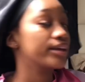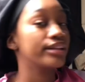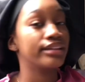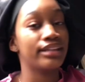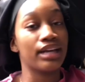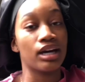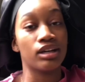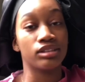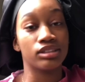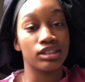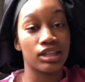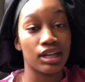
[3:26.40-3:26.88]

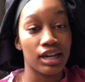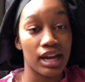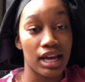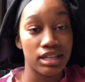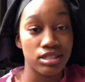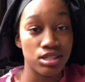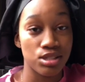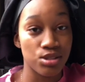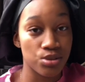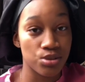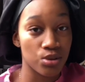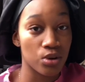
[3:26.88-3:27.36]
Now the
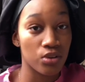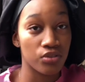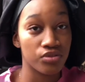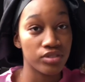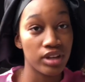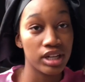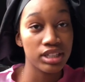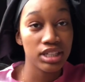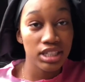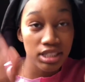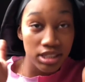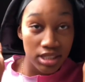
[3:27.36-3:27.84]
glasses off.
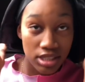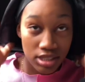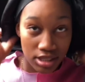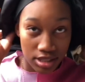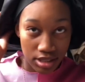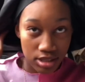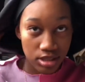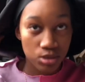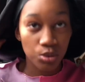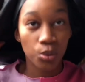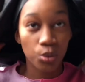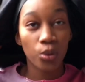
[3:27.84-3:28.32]
Now this
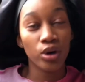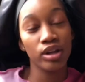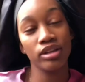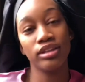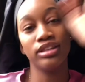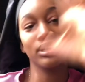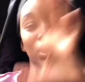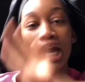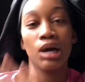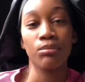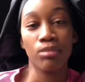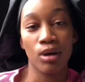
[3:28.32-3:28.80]
is one
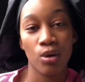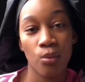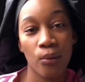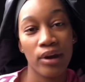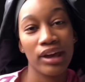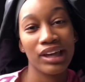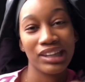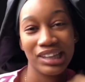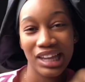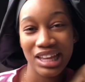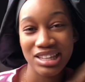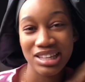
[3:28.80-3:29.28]
thing about
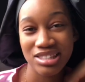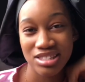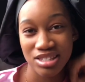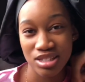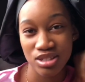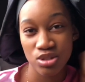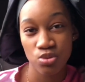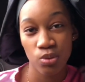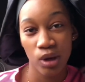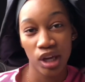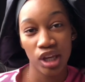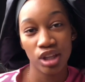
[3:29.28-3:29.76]
wearing
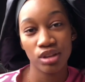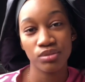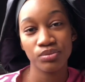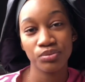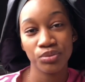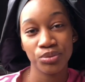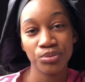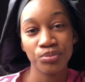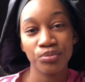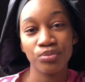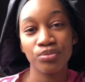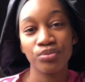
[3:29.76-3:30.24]
glasses. When
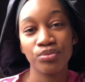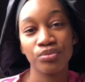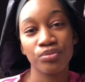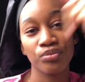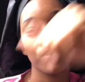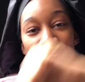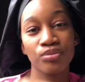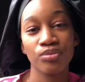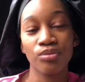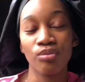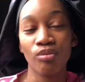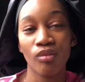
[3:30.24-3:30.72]

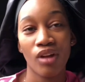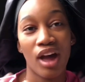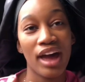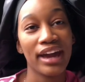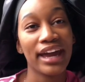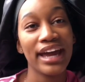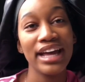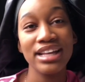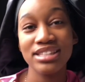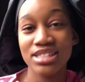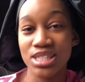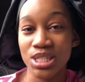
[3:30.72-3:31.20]
I
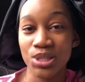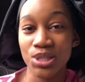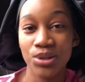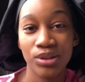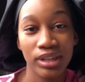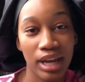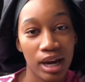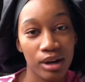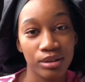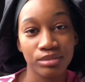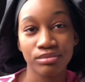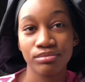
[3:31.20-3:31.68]
can't see
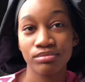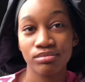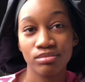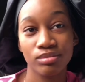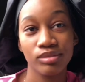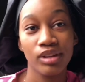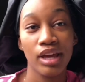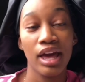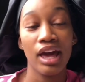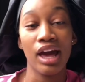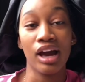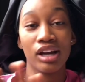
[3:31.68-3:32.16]
now,
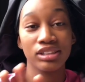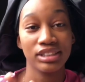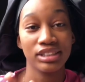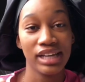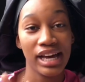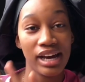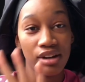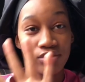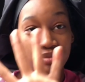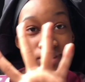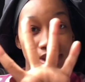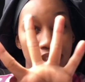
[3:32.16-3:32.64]
cause I
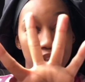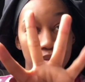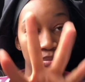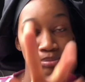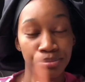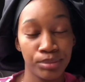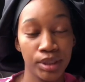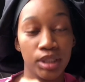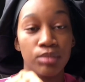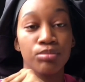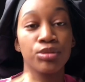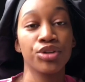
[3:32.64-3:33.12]
have this
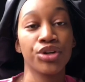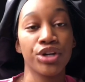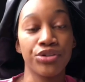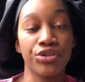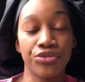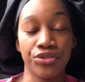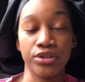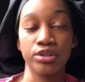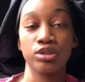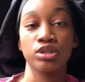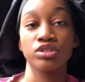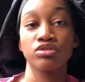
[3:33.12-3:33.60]
big mirror in
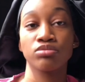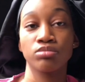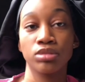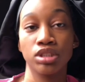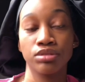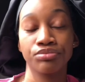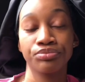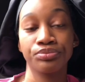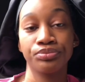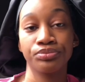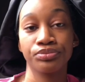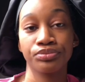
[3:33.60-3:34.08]
front of me.
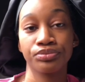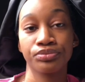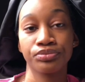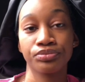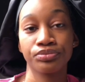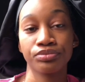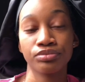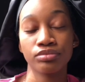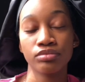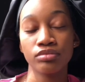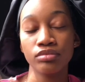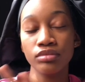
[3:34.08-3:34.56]

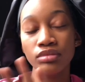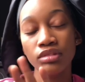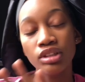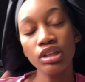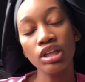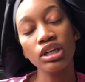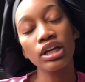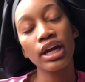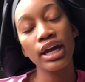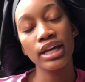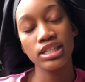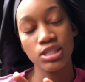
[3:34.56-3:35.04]

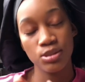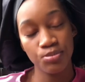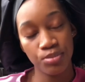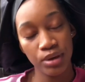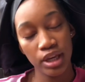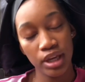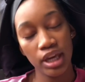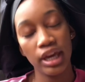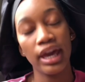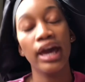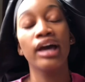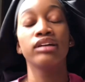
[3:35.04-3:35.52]
This
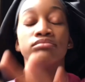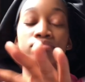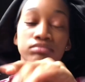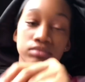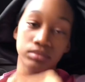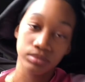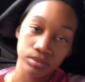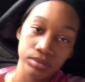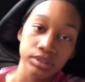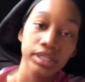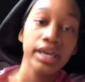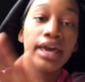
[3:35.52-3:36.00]
big. Eh,
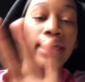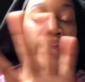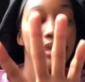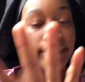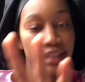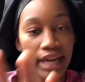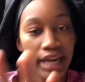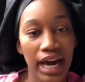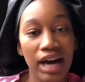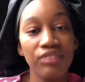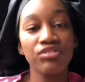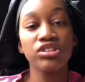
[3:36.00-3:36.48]

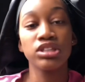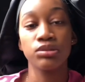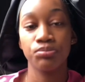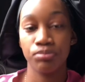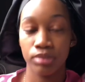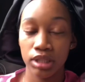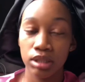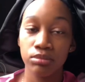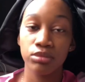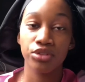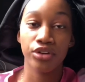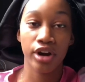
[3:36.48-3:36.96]
yeah, I have this
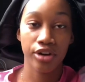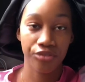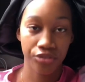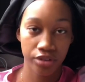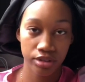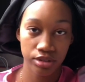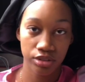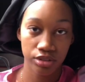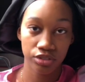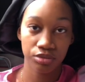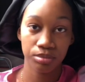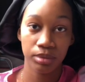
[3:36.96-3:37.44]
big mirror in
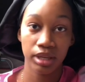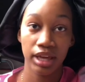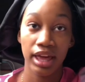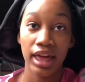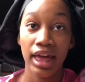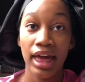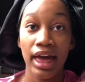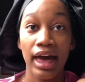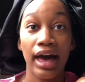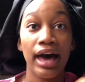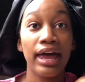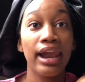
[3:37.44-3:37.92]
front of me,
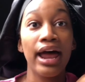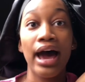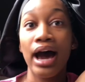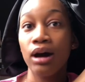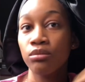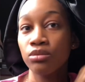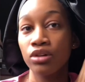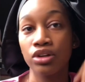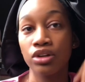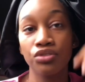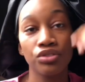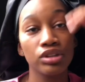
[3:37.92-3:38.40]
and
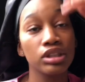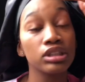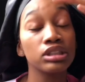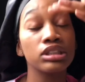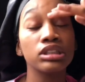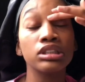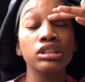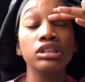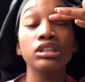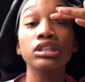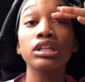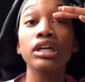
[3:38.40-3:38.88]
I'm not really
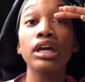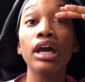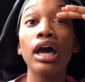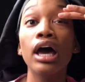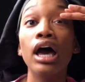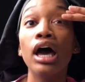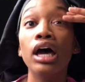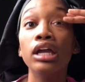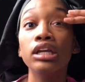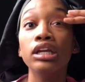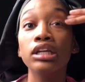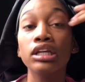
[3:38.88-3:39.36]
seeing
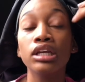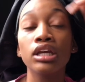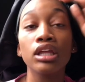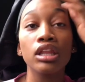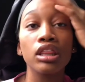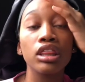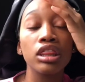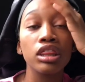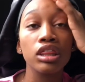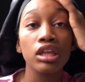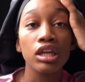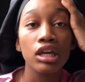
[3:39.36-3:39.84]

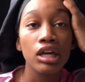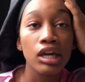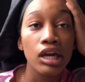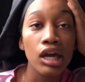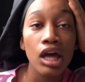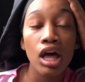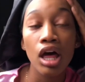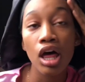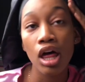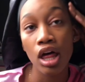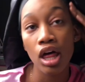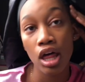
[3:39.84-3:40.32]
anything
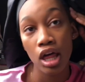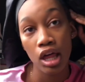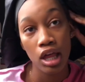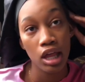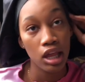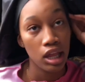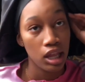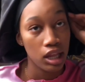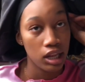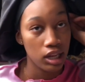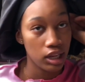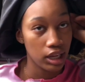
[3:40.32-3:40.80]

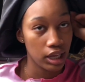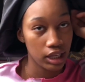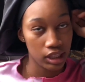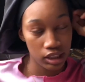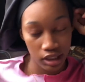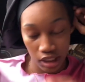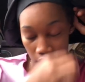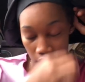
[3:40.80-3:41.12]
like